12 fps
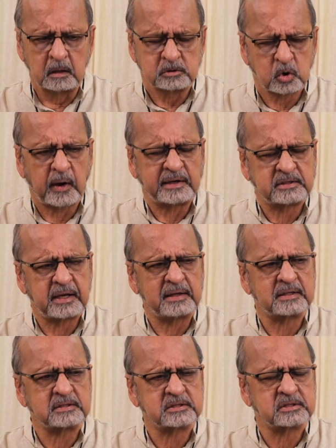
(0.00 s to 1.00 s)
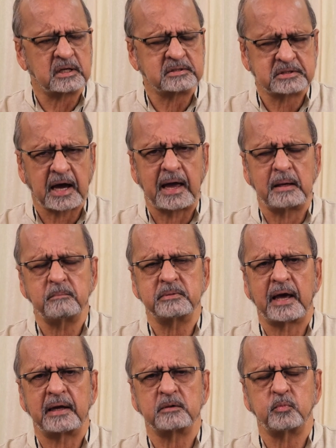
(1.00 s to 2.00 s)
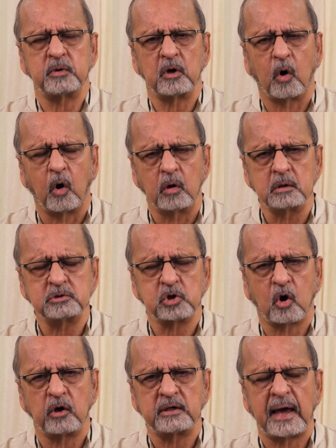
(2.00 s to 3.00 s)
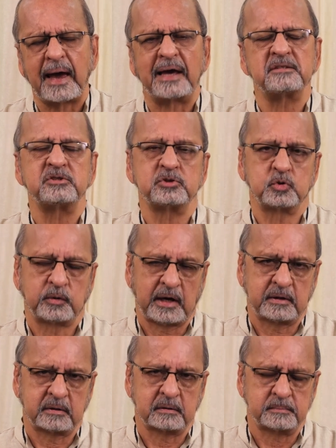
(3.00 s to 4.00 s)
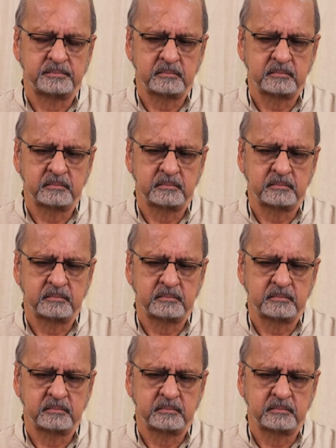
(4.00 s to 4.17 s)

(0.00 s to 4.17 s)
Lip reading: So I think it's time that we all join hands together